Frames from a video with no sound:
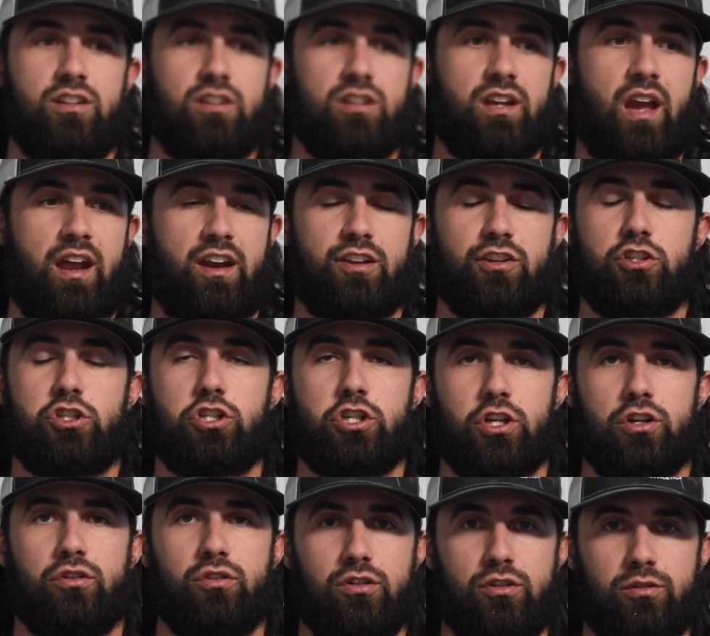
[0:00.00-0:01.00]
kind of
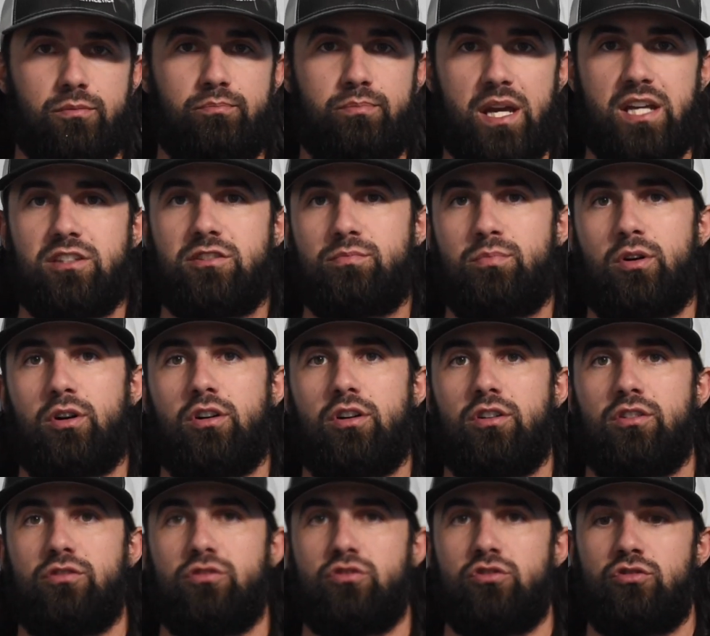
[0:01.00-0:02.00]
general
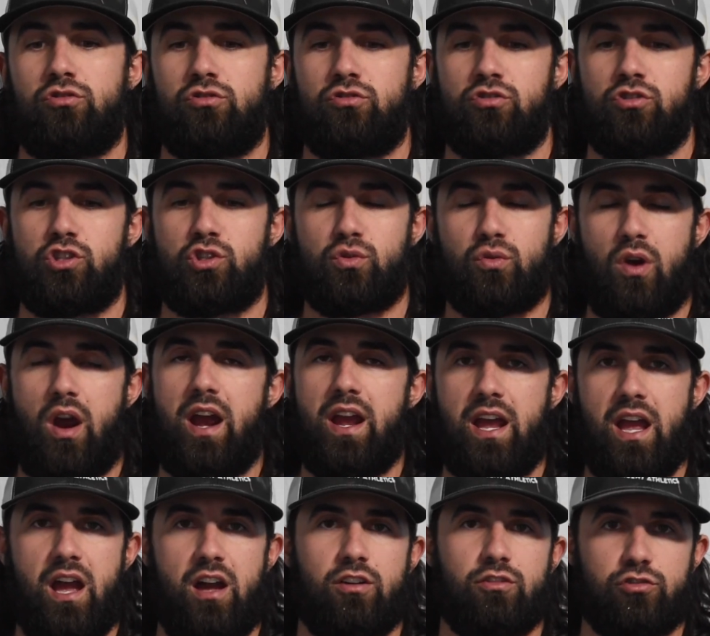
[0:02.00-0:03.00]
baseball
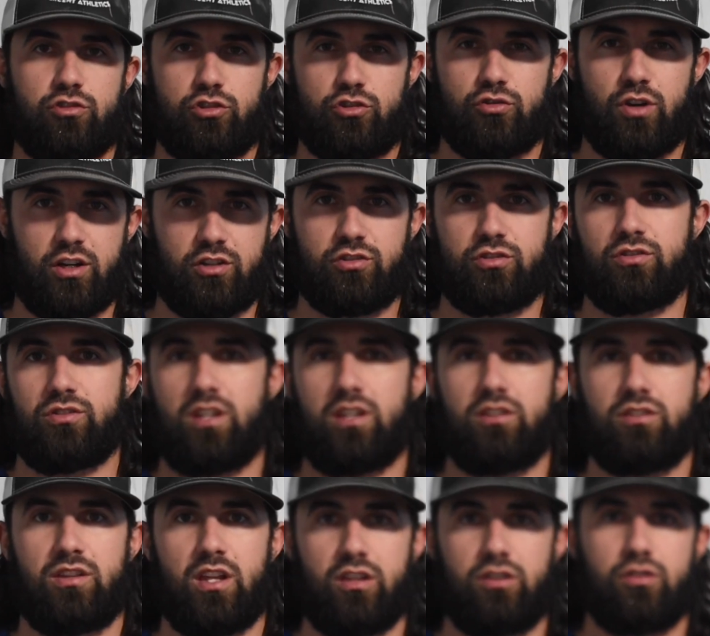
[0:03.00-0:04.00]
tryout structure
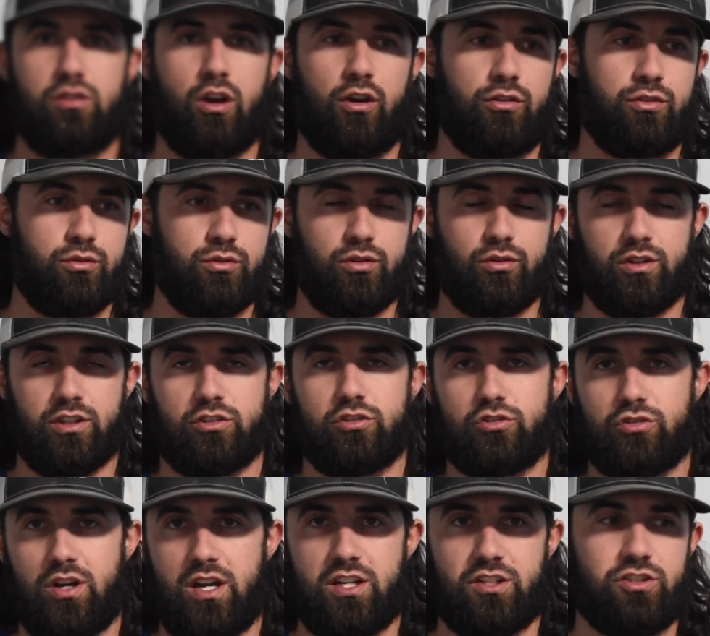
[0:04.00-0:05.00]
that you go through. You'll get
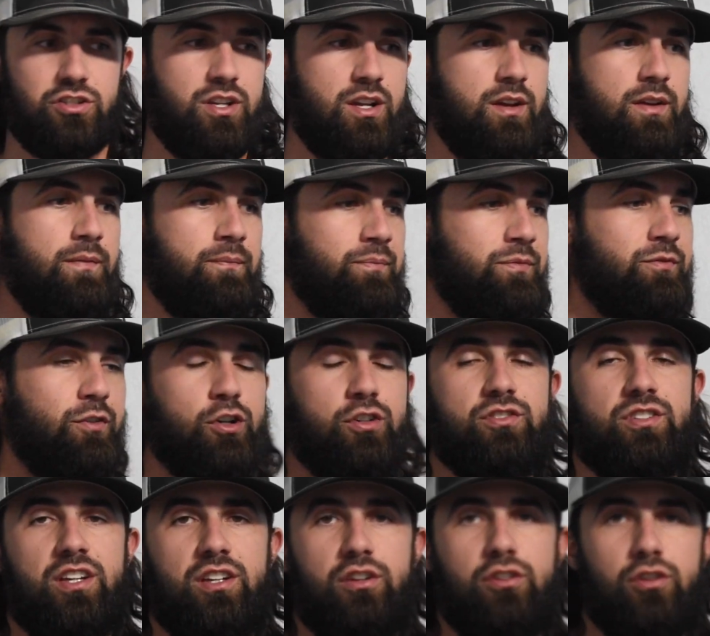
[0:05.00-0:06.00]
stretched. First
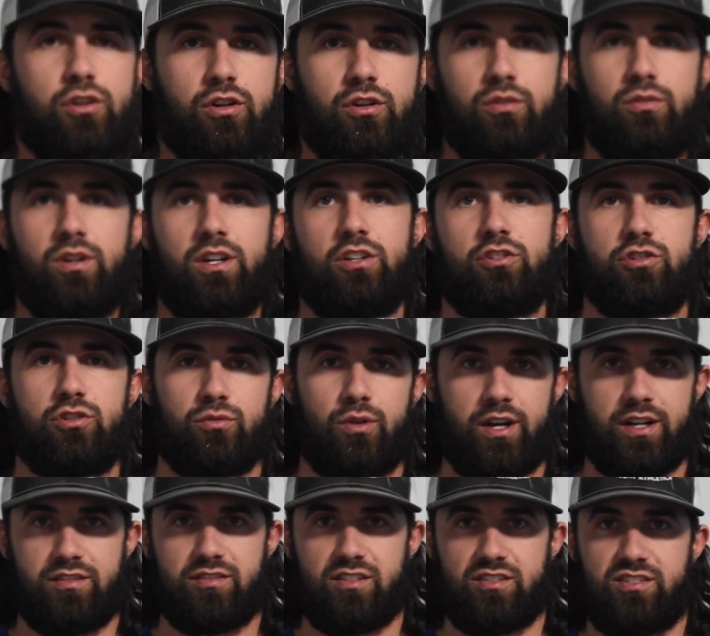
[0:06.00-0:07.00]
thing you do is you
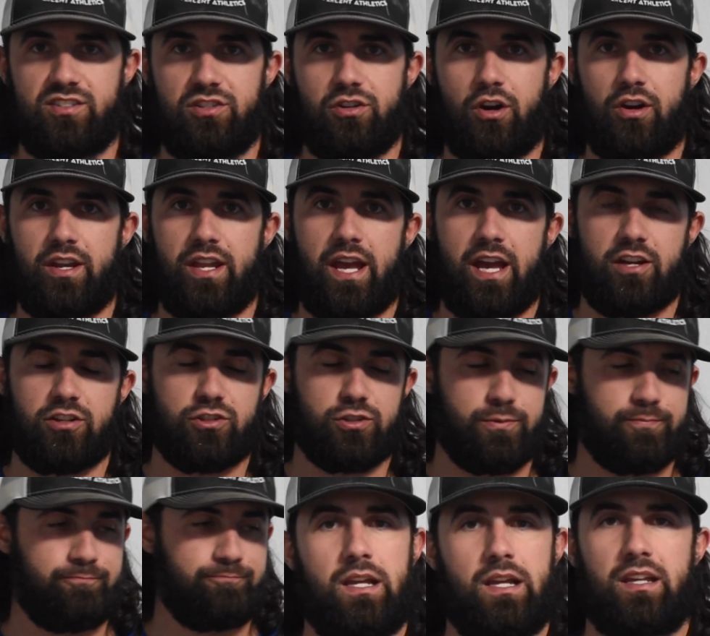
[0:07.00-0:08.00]
run a 60-yard dash.
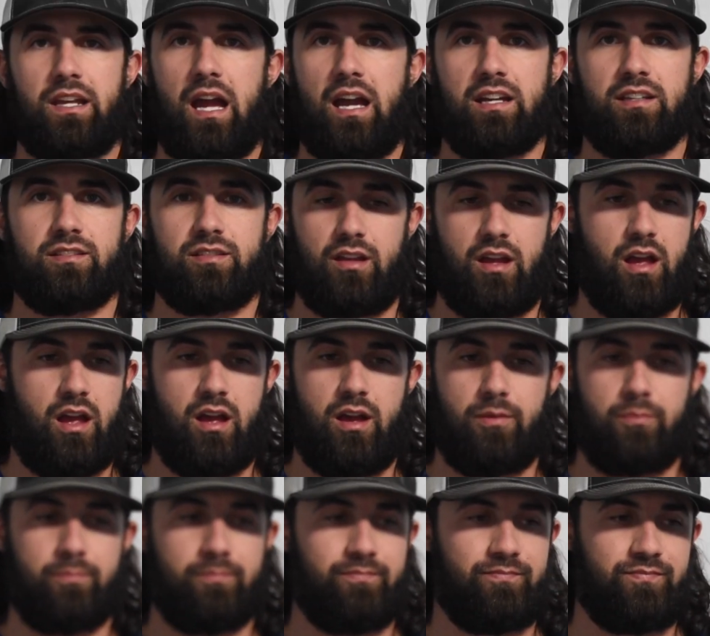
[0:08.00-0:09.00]
Guys,
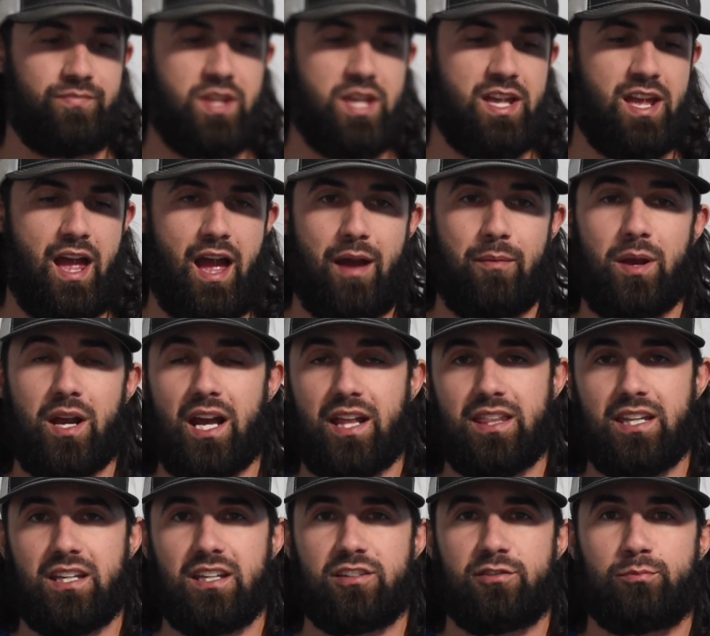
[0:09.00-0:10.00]
I mean, I
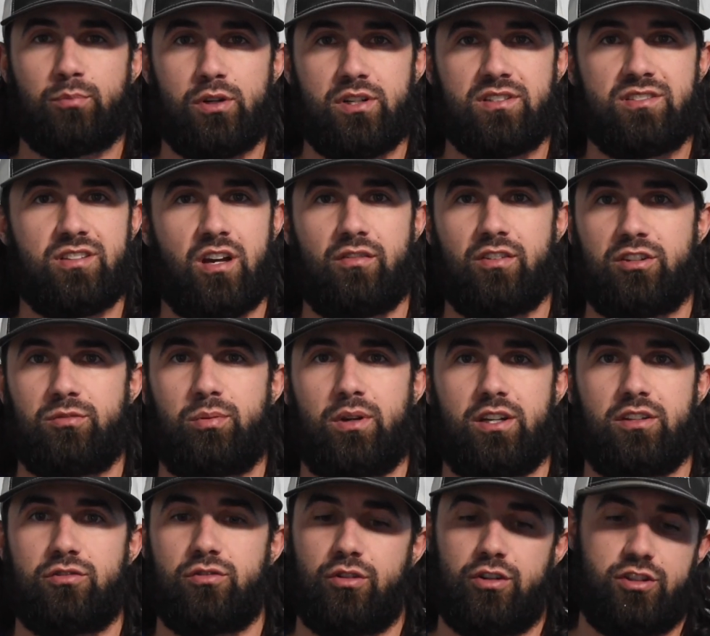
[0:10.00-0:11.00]
think it's pretty
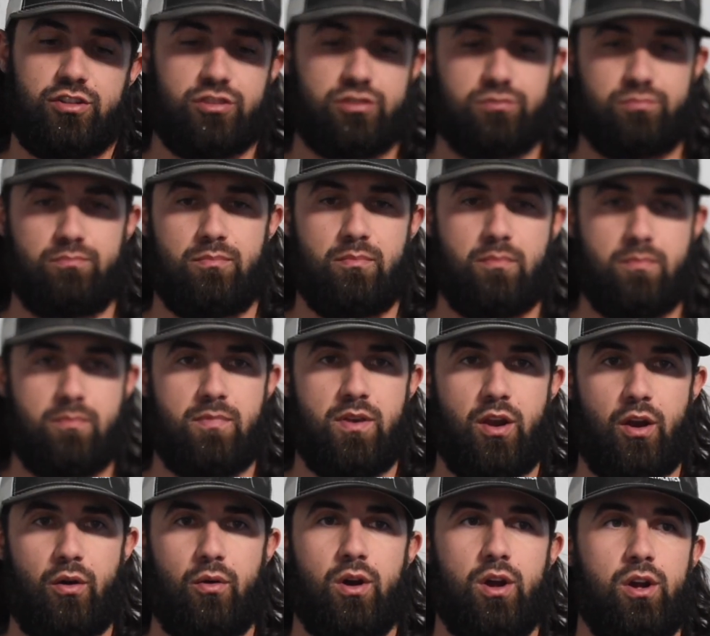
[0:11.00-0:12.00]
self-explanatory. Just, you
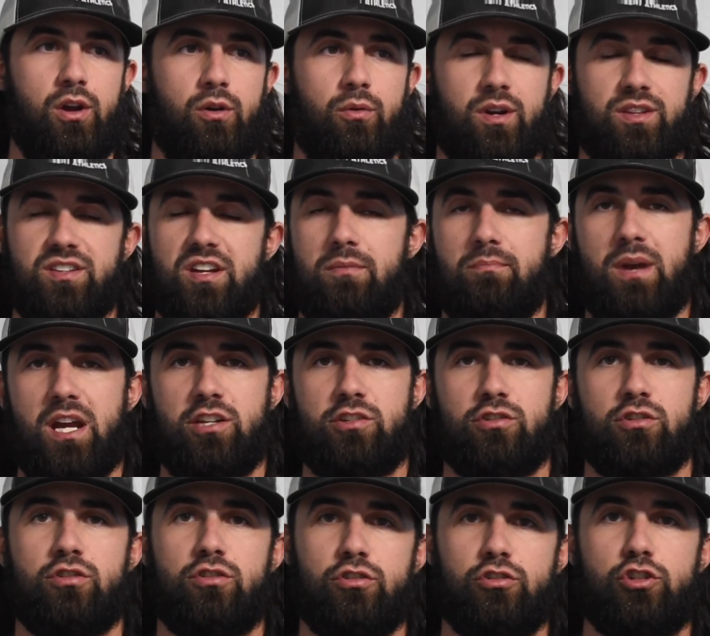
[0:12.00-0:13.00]
know, once again, make
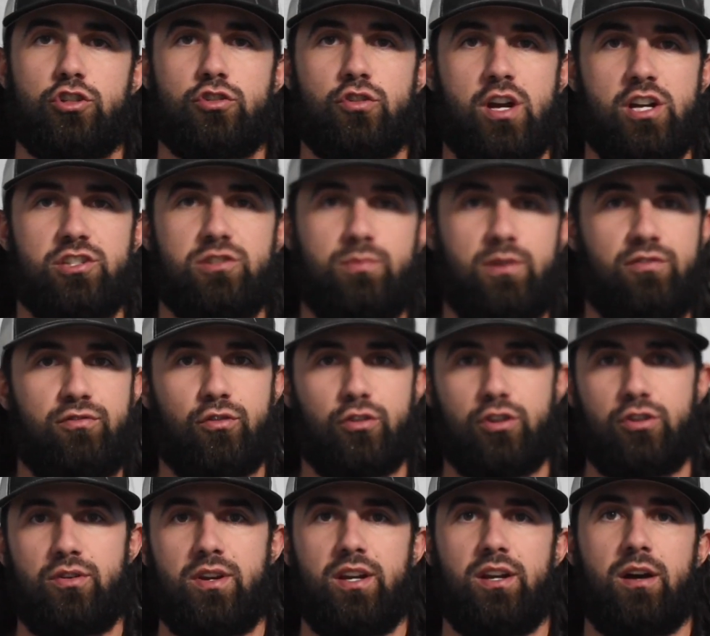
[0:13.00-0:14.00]
sure you're stretched before
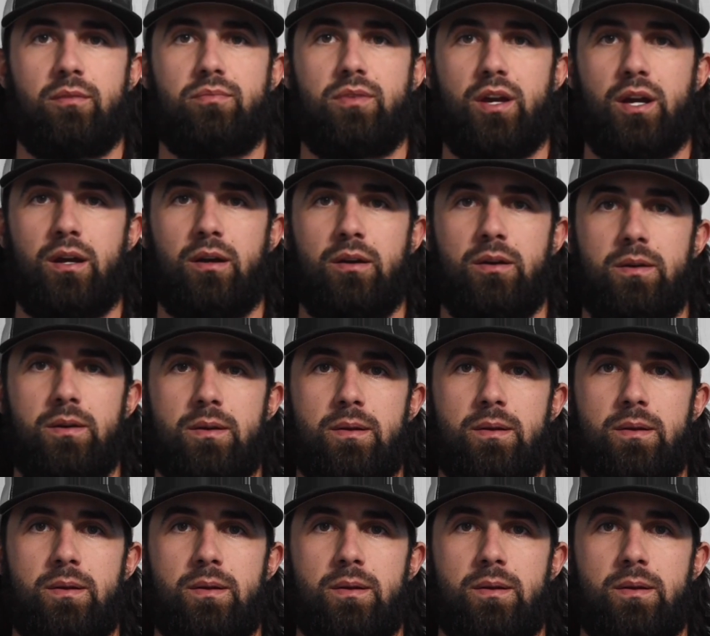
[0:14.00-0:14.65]
you get up there.